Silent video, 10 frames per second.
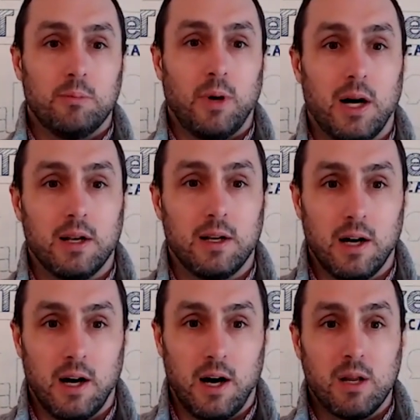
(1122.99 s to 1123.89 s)
but
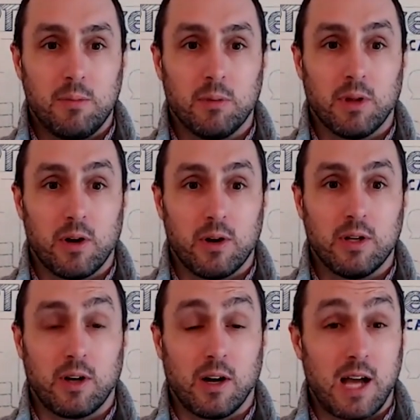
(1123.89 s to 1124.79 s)
the many people that are
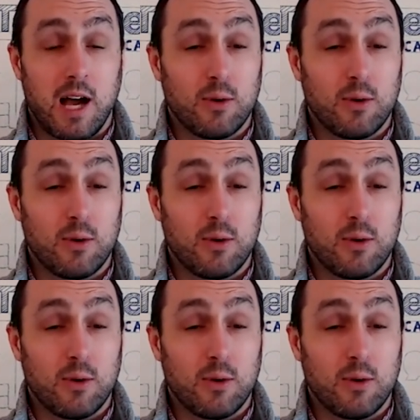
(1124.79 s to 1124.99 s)
into cars.